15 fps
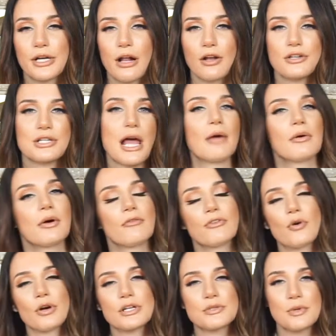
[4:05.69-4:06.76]
I, of
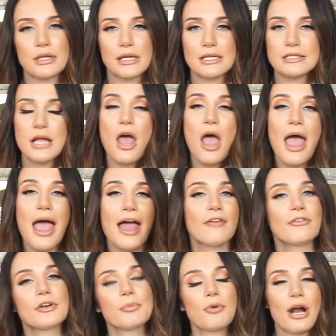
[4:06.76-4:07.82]
course, will list
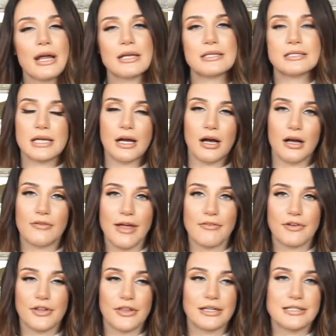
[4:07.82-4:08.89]
every price of
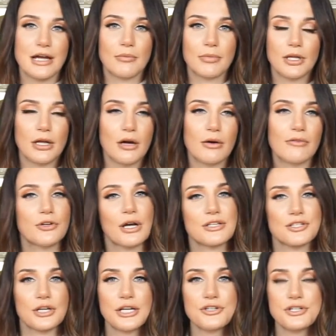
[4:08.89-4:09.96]
everything down below if you guys
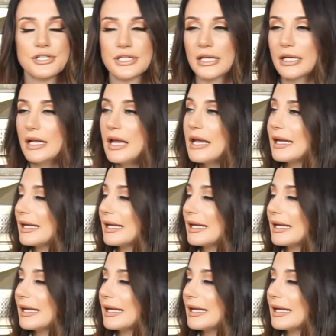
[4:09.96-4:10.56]
are interested,